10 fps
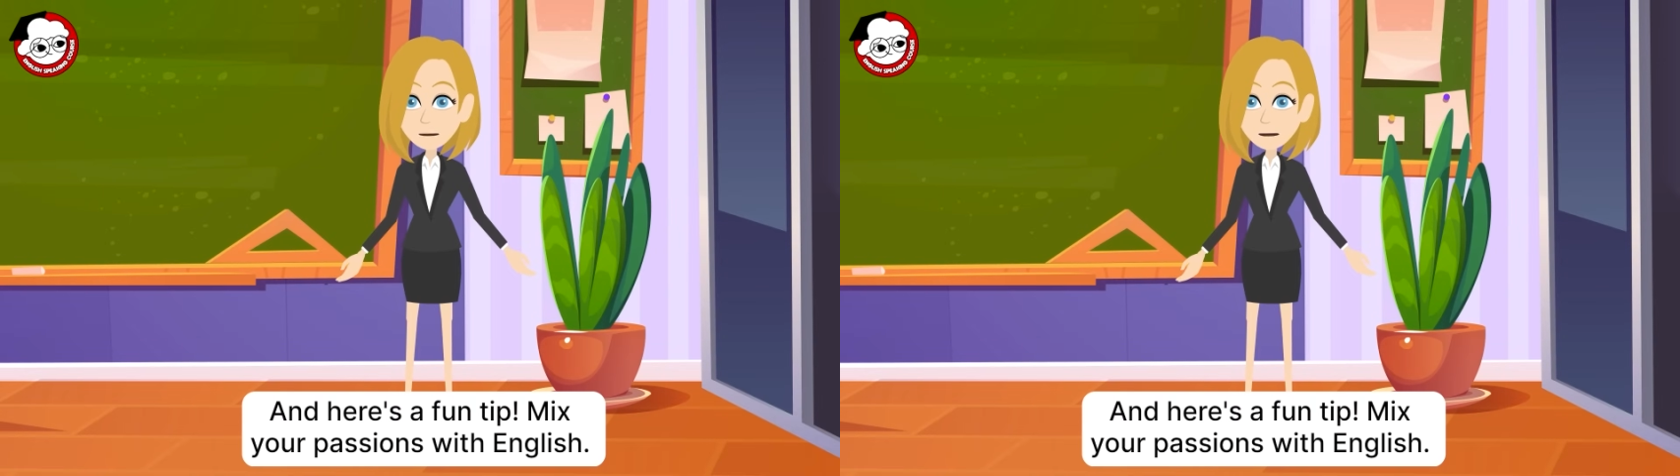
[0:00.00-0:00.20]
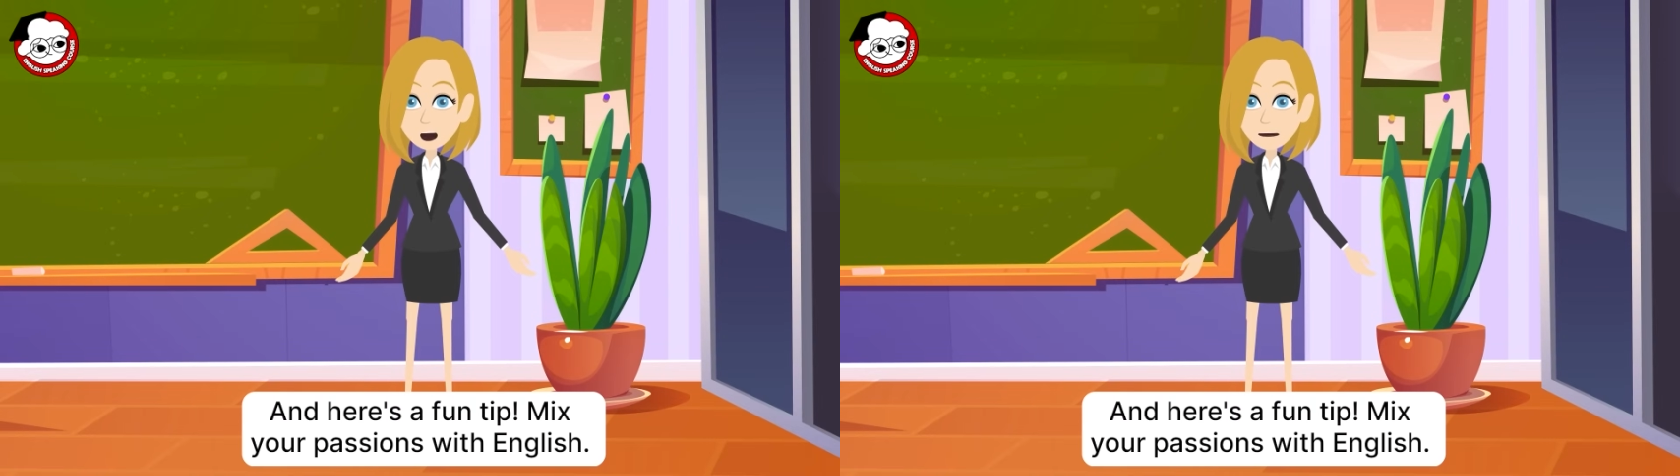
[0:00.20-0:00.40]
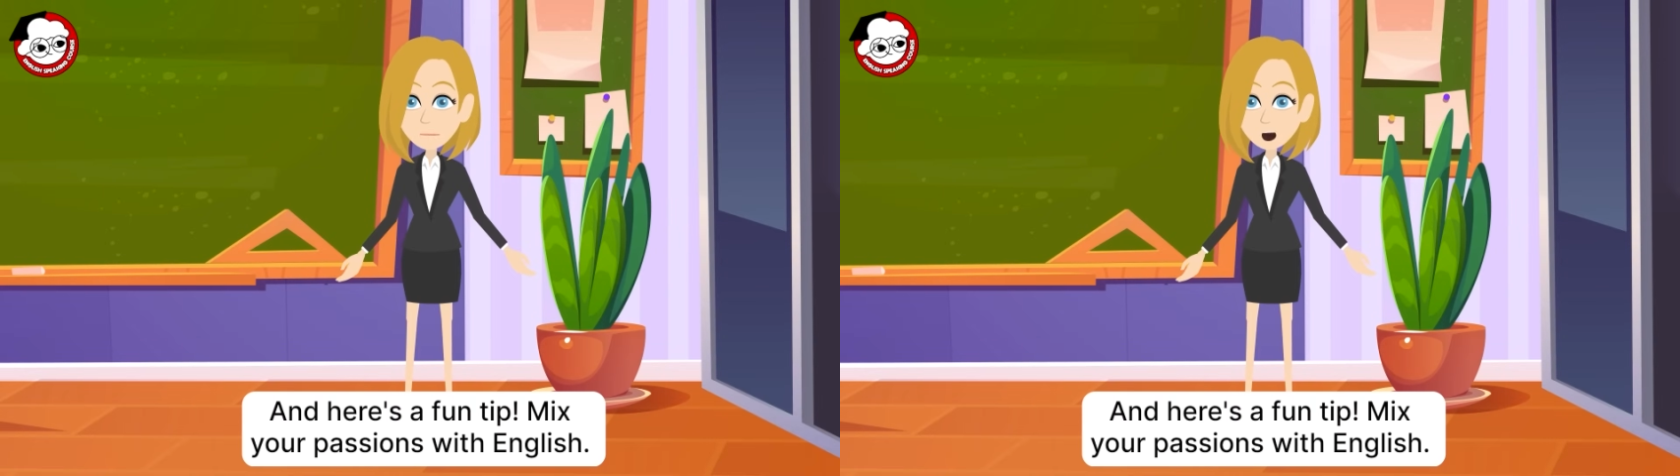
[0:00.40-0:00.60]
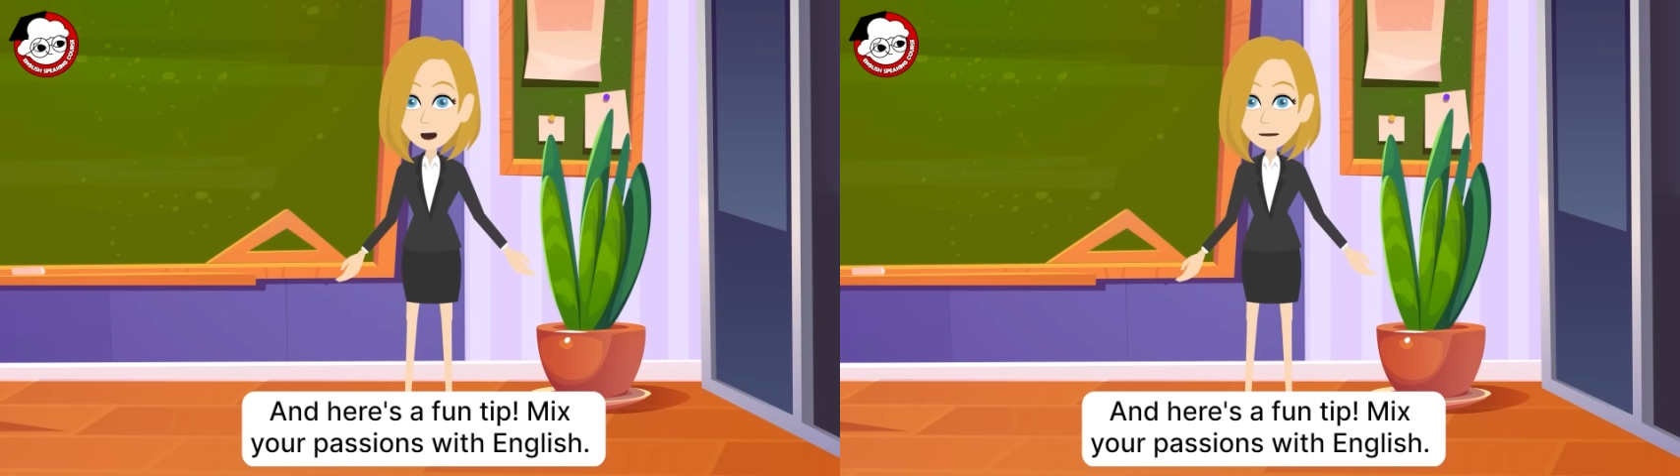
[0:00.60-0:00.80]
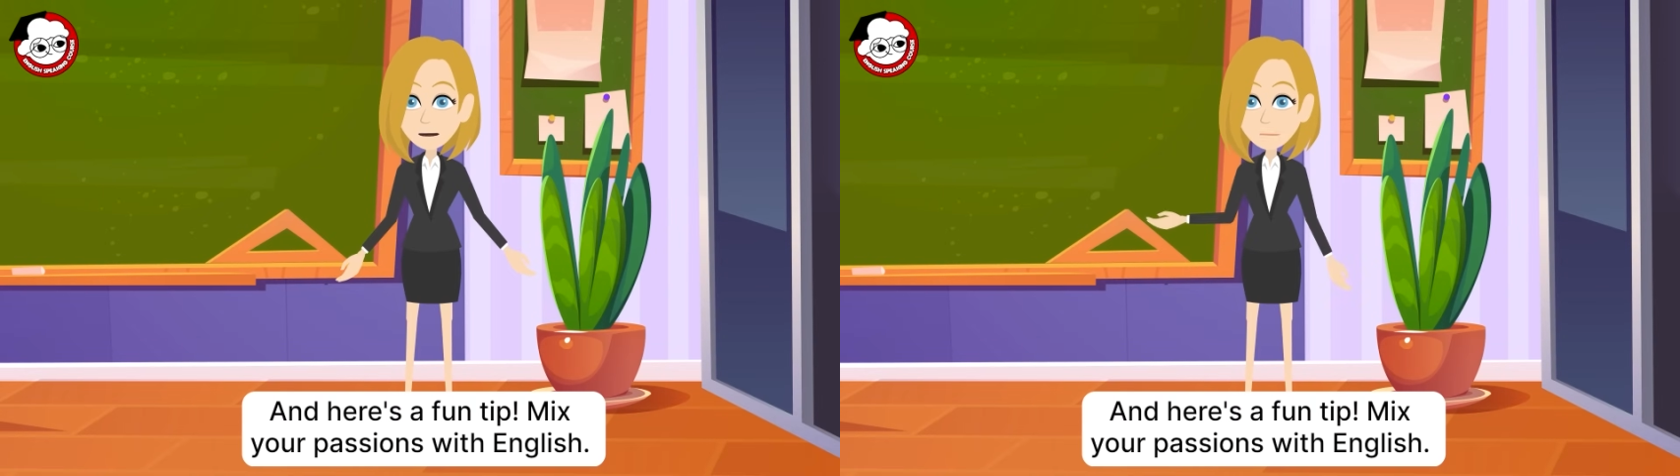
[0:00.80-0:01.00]

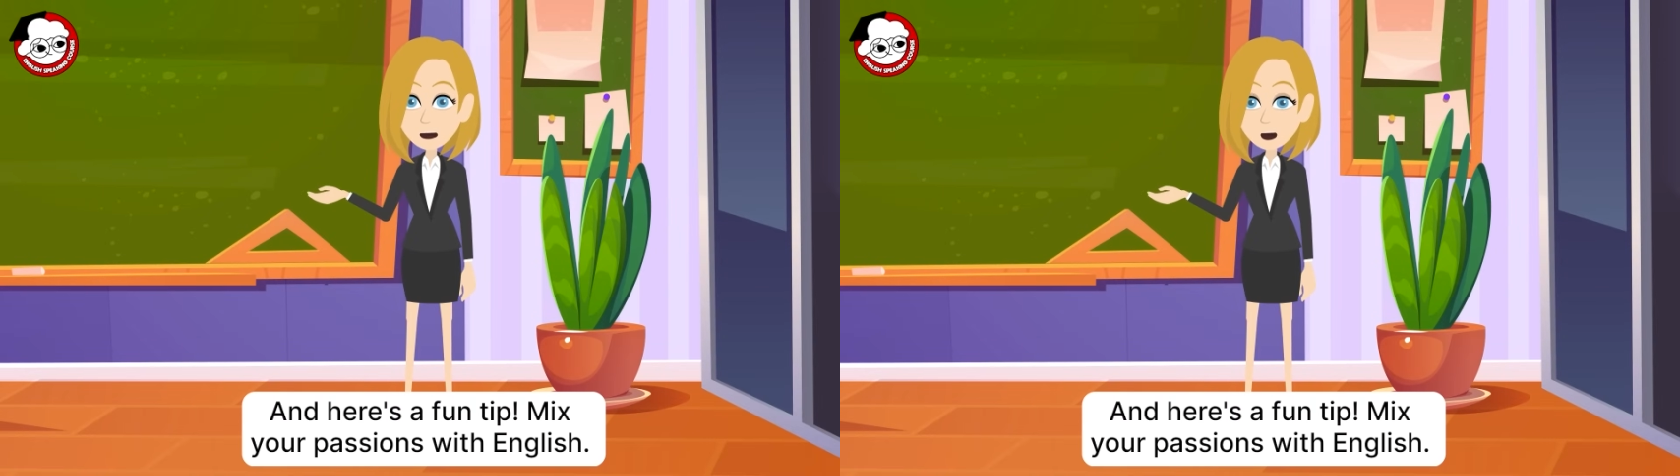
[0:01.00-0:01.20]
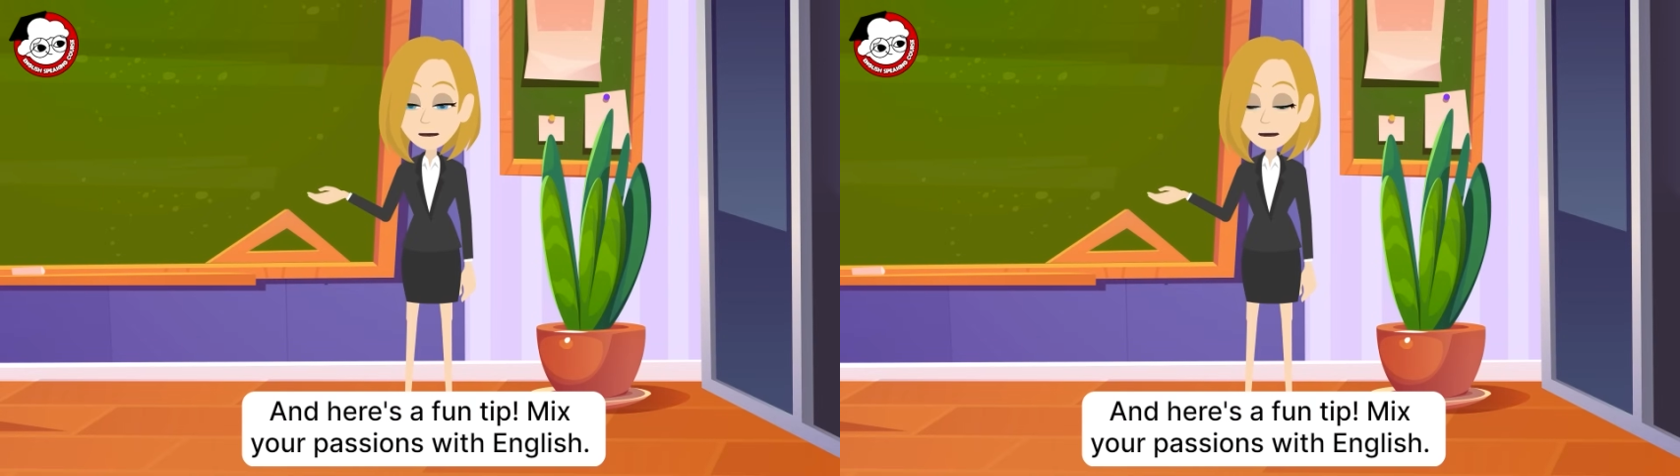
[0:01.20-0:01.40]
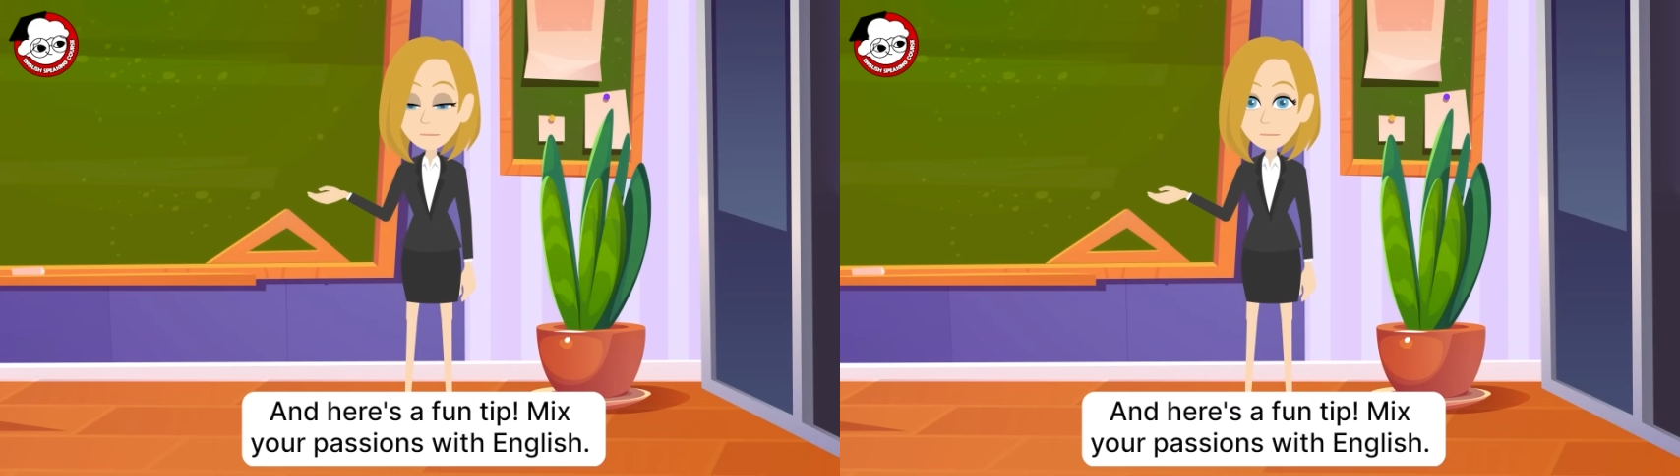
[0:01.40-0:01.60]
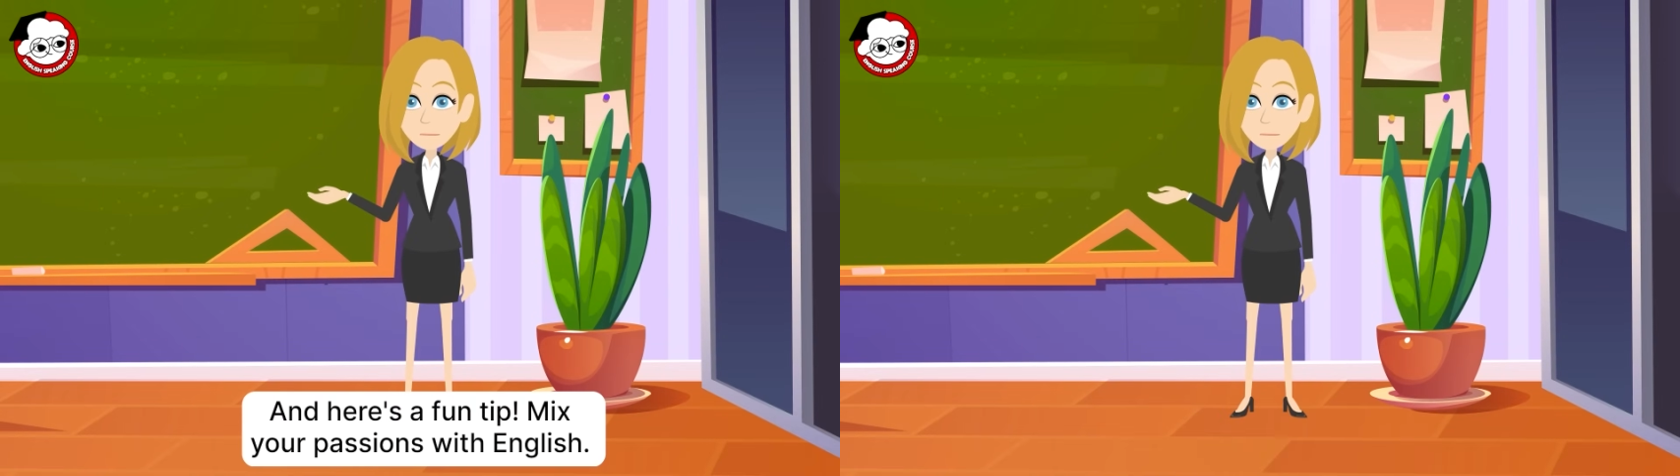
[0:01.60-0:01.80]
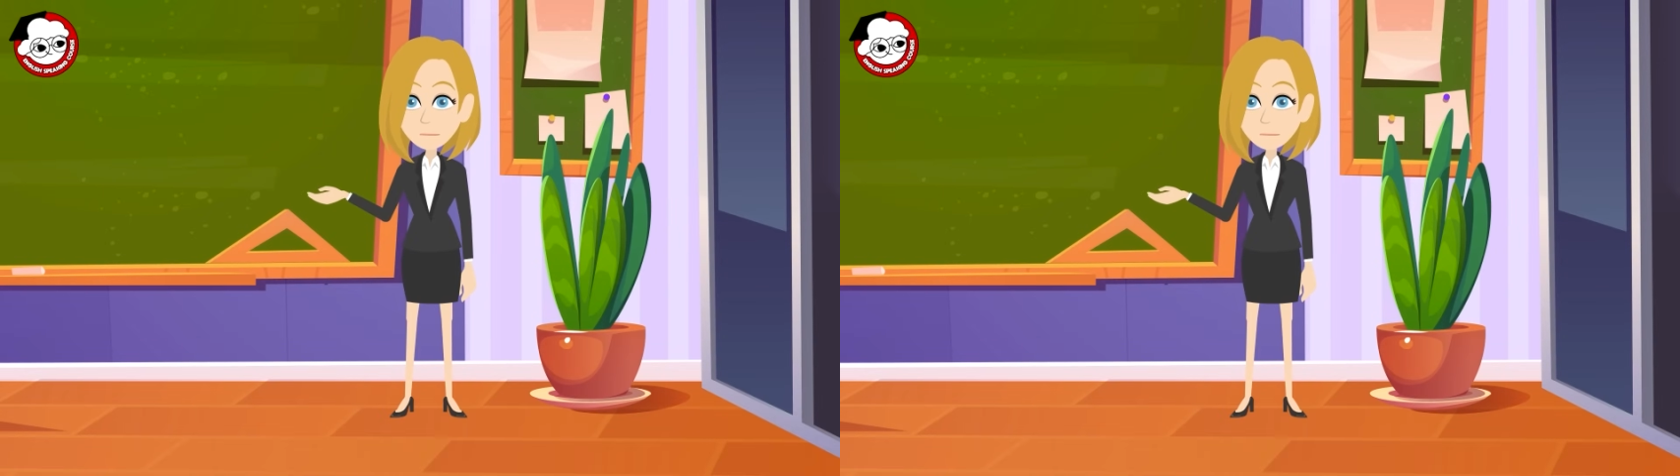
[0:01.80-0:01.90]
passions with English.